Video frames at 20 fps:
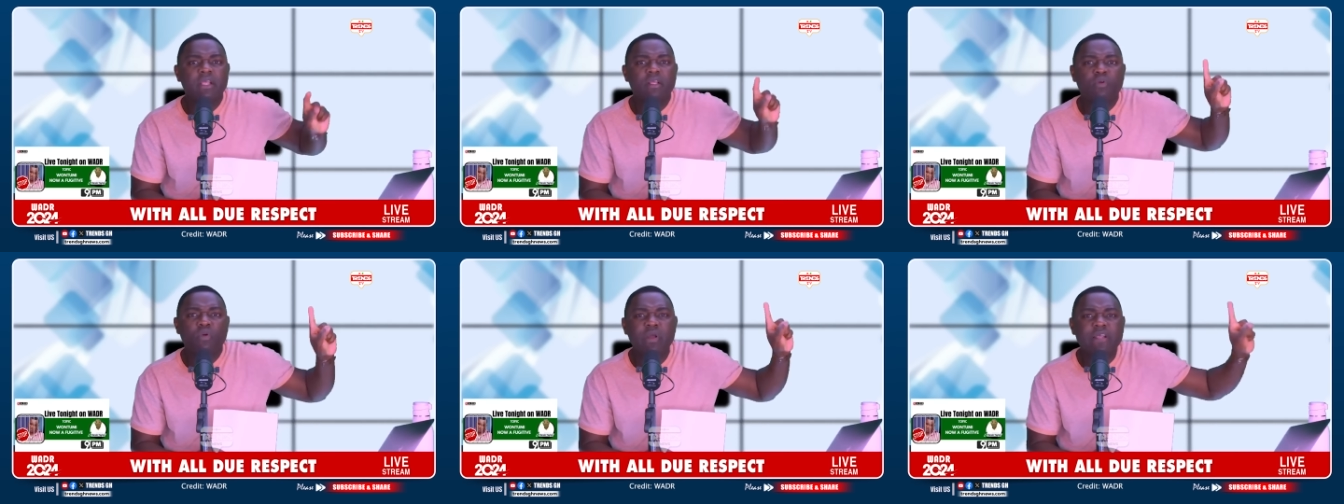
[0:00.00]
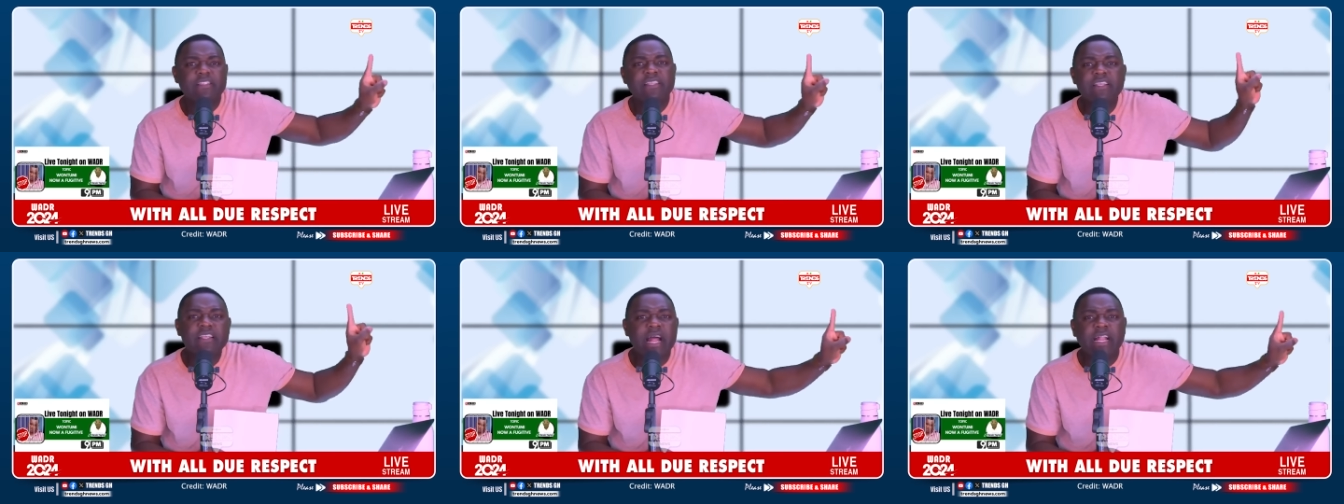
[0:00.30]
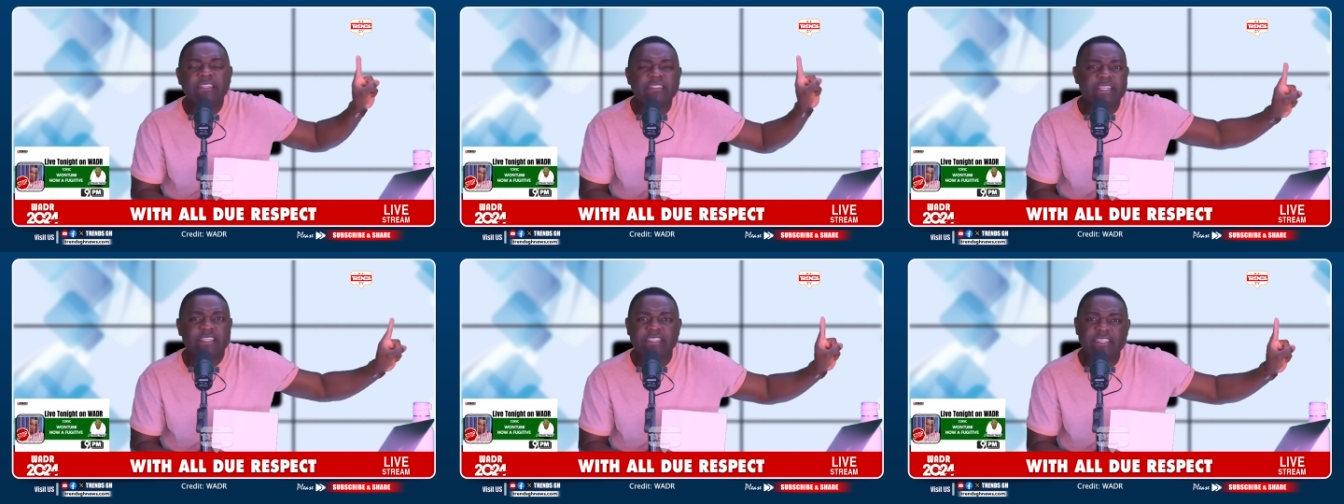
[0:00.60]
Kwasi
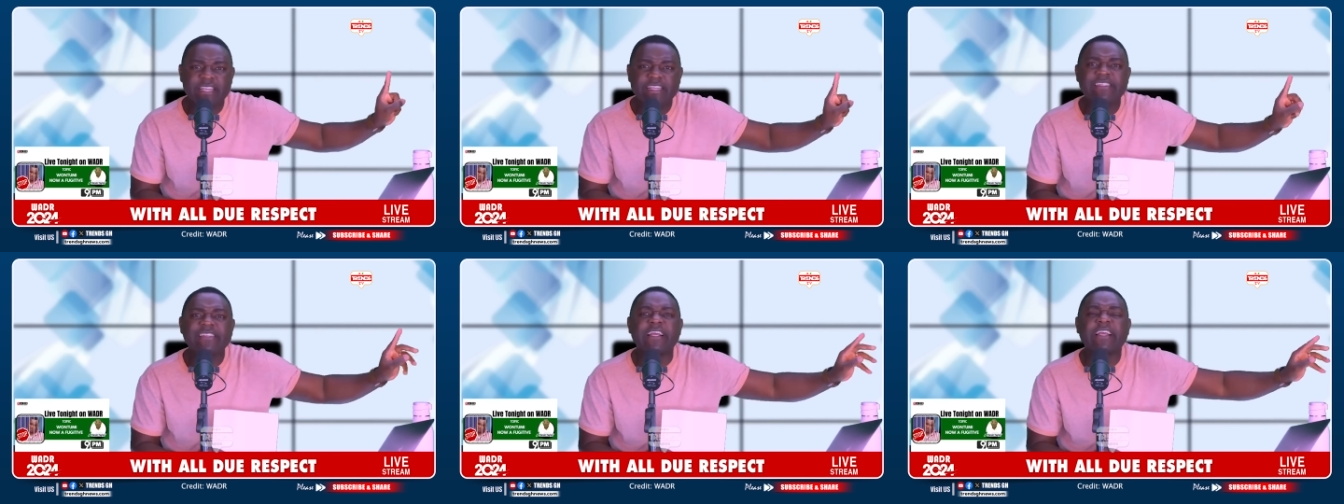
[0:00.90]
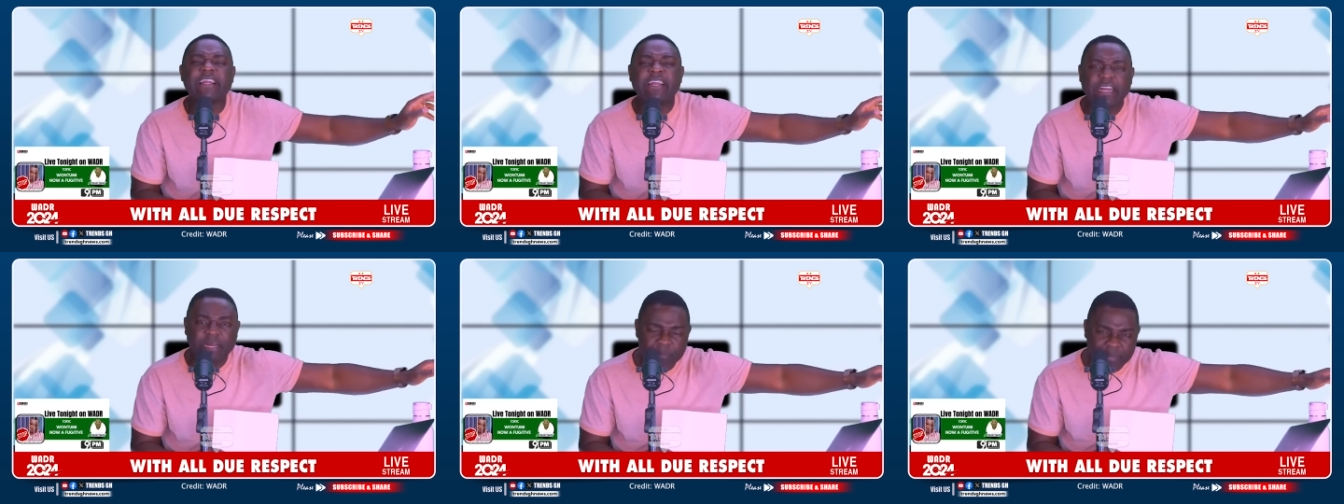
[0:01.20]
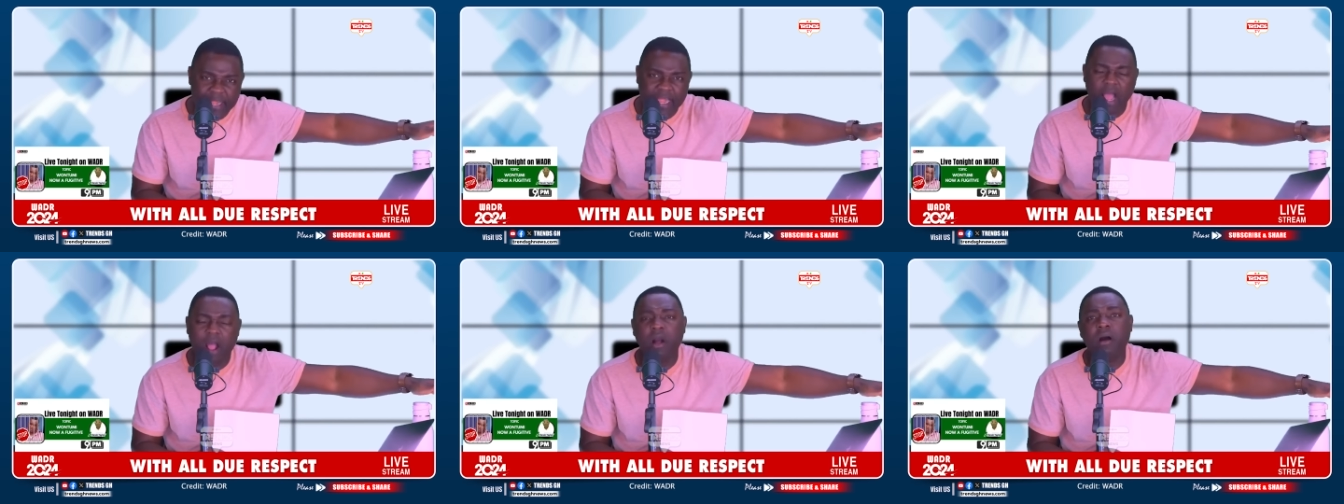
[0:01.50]
Nyantakyi is a
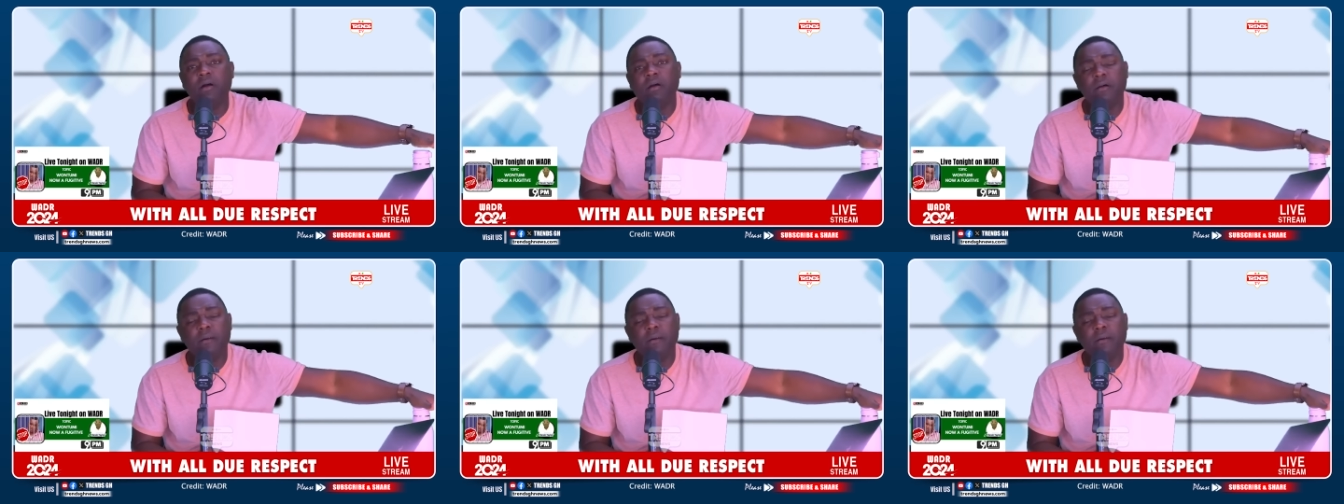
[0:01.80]
criminal.